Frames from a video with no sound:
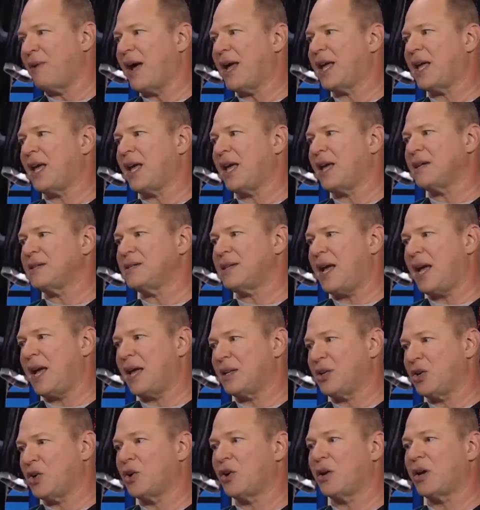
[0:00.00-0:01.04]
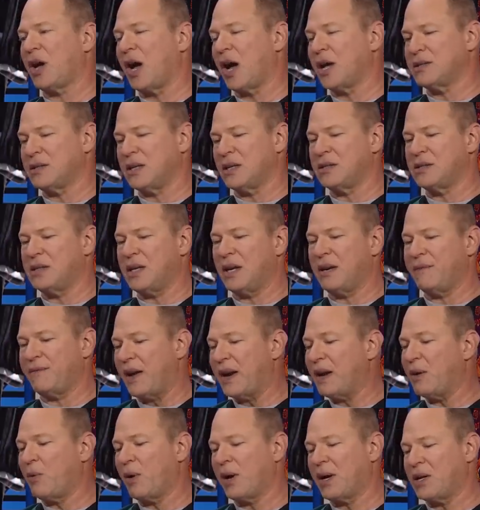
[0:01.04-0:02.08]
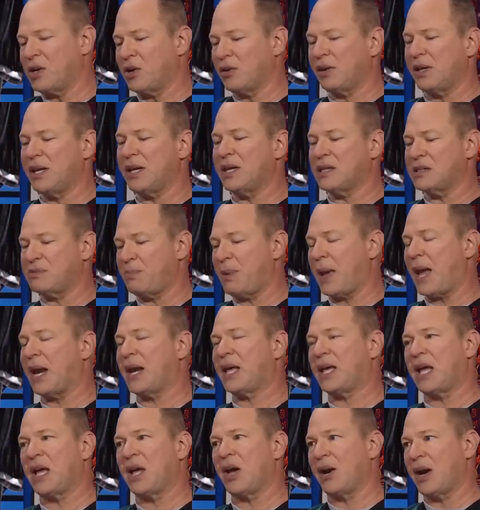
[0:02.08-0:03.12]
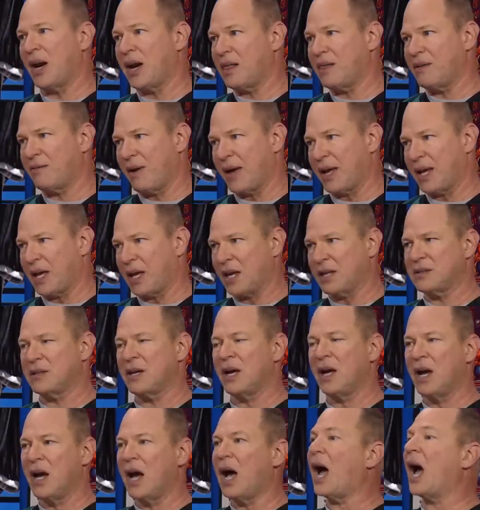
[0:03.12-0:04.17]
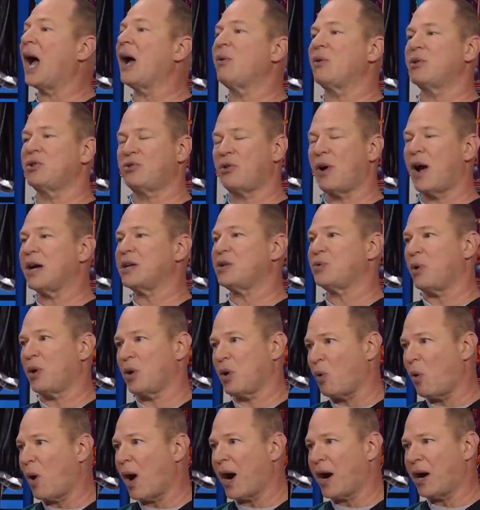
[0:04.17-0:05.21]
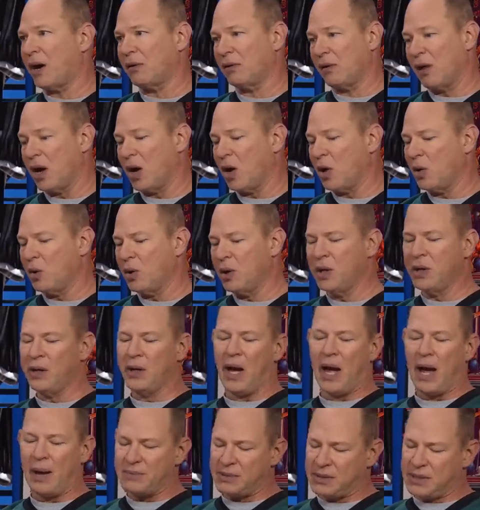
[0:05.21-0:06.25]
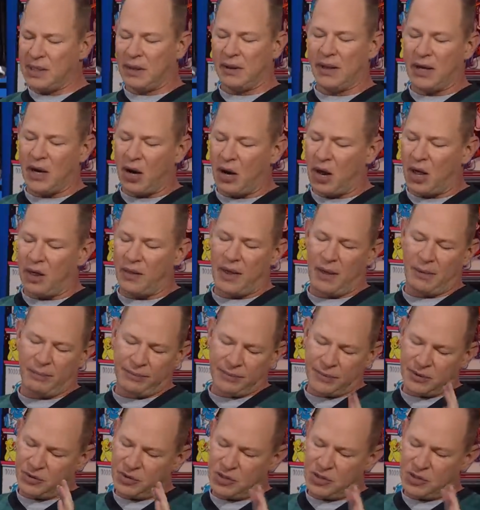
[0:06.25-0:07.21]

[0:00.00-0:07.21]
Vikings and Kirk Cousins. And if anyone in your league is panicking on any of the Vikings, I would try to acquire low. I'm still in on all of them.